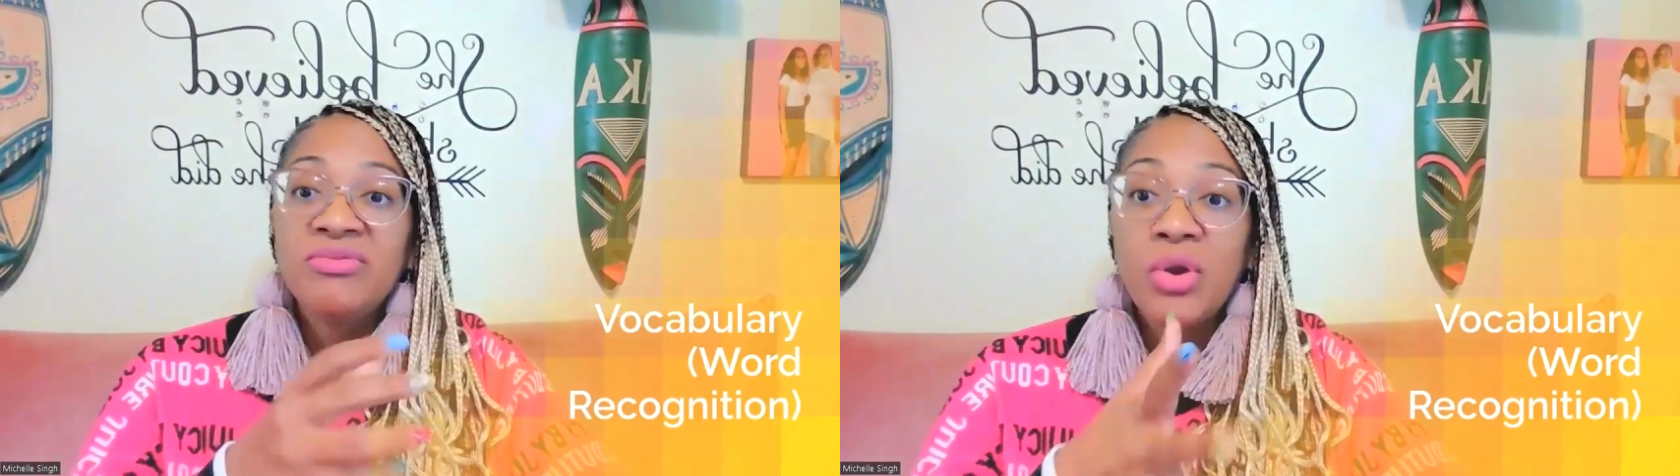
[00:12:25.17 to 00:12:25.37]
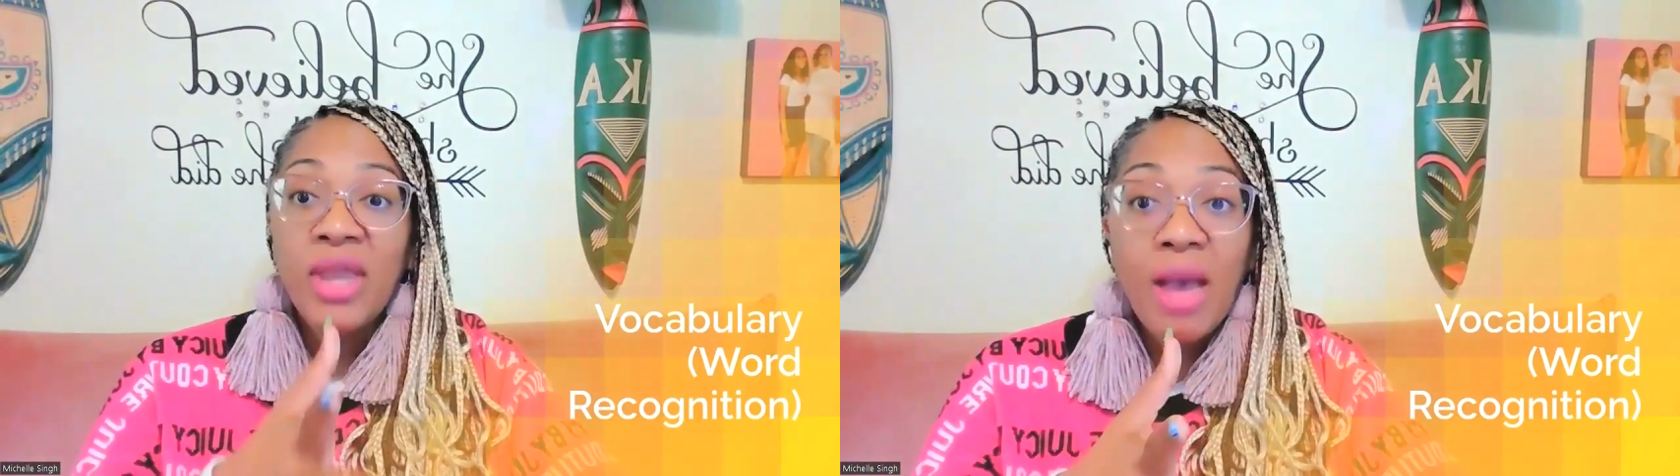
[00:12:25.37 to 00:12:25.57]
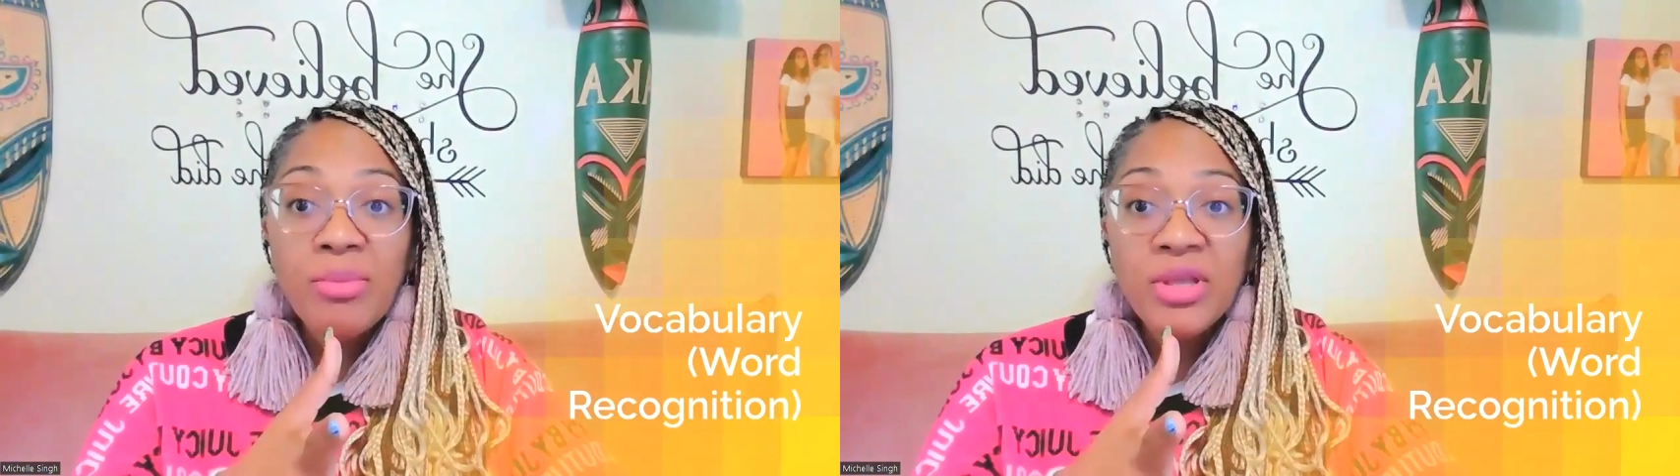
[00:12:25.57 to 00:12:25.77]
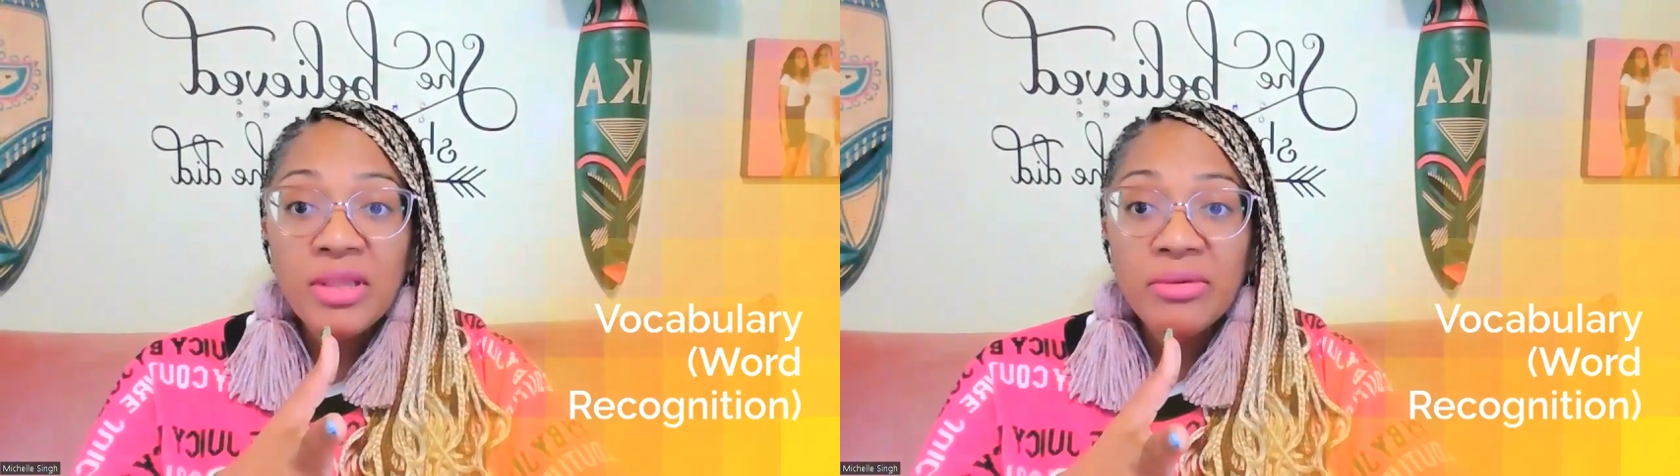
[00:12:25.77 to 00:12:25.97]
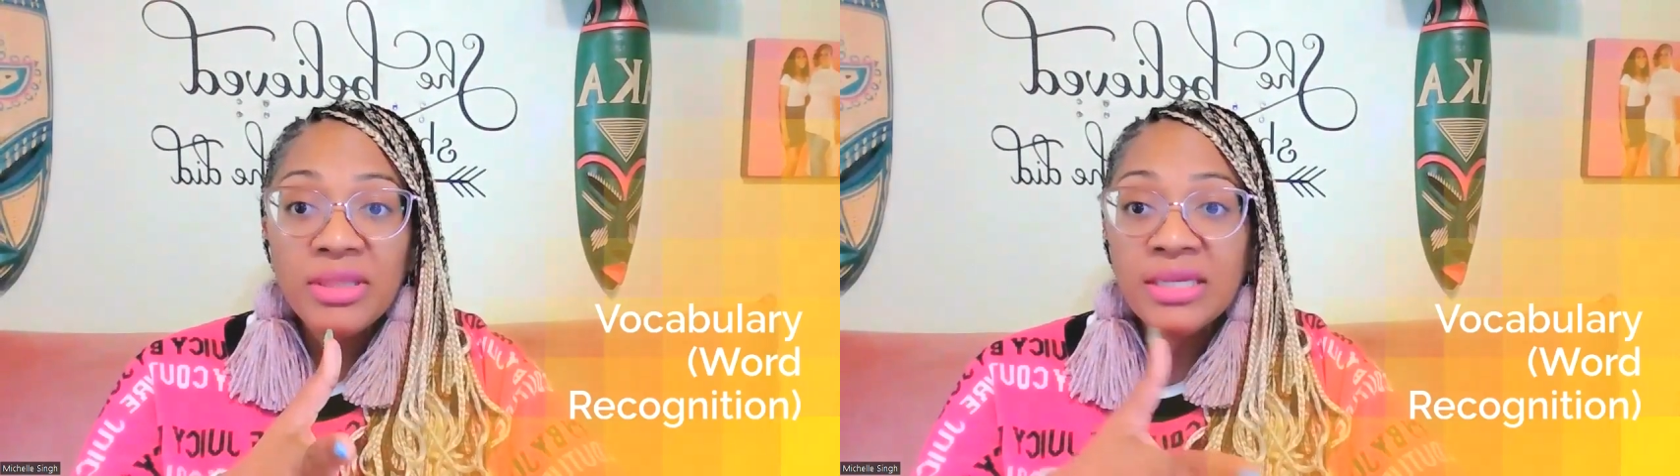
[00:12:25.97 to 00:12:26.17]

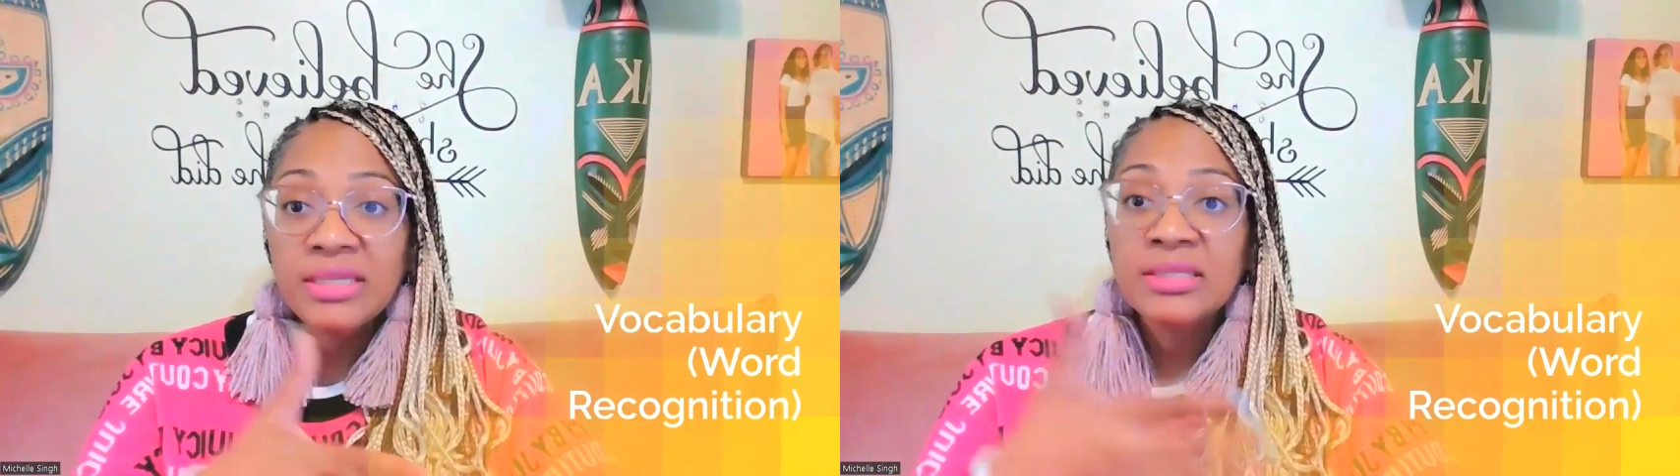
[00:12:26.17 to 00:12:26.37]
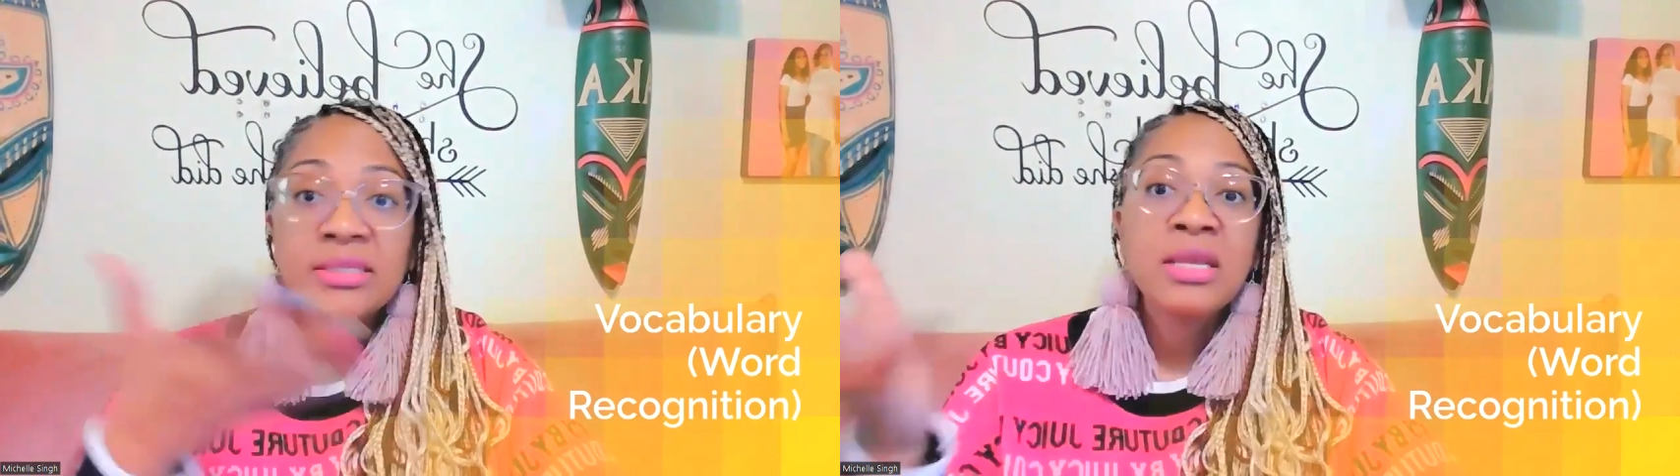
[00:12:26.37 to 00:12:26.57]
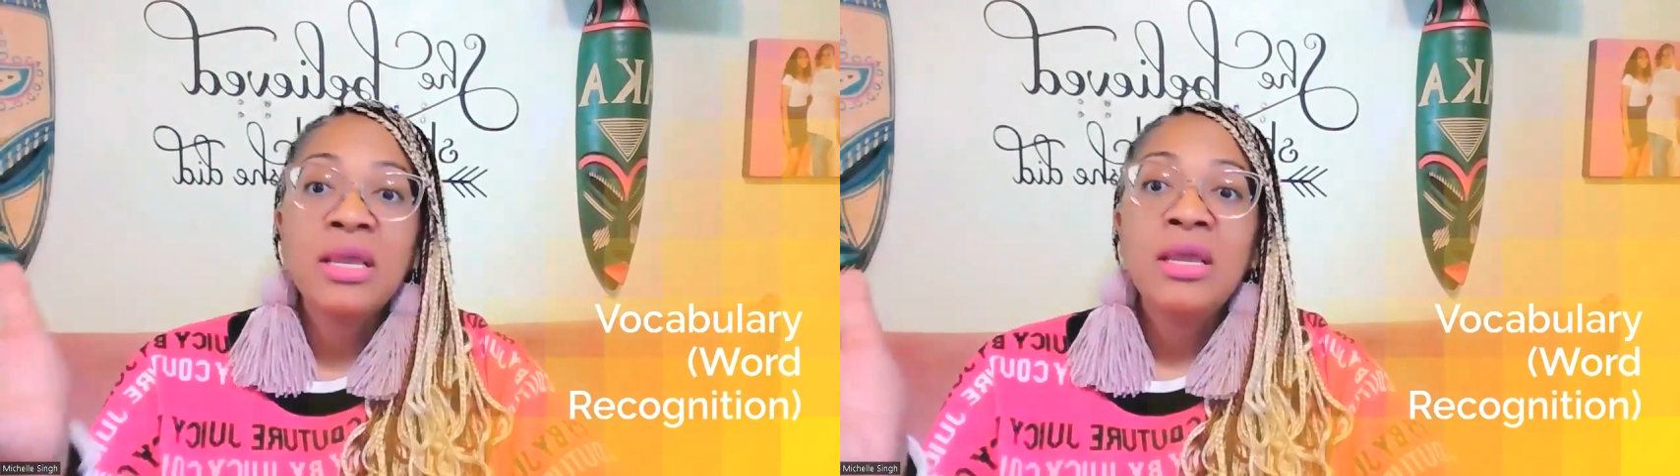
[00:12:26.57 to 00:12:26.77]
vocabulary lists,